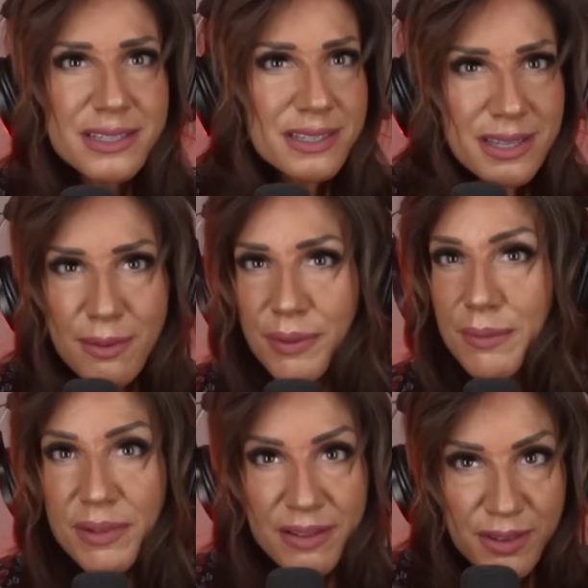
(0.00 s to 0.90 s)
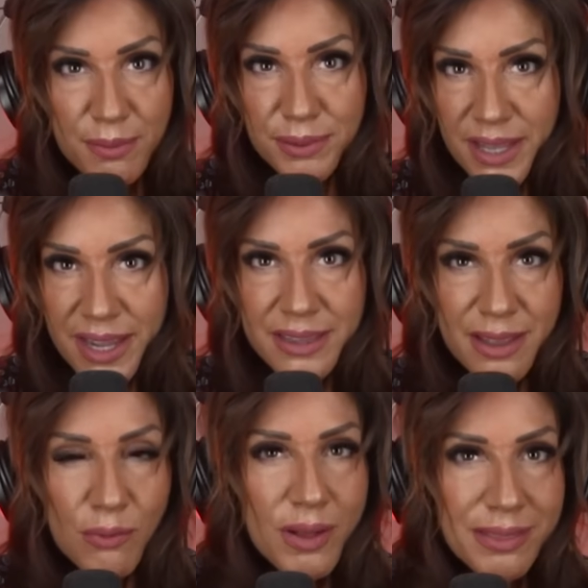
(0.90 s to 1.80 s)
Some people have complained
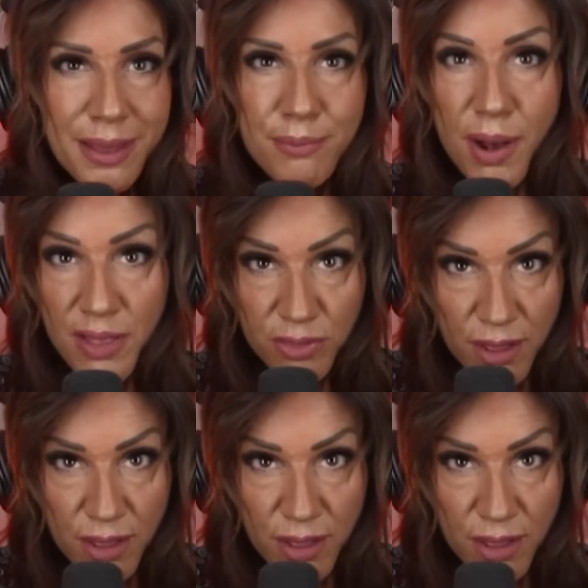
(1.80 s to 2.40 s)
that when they bought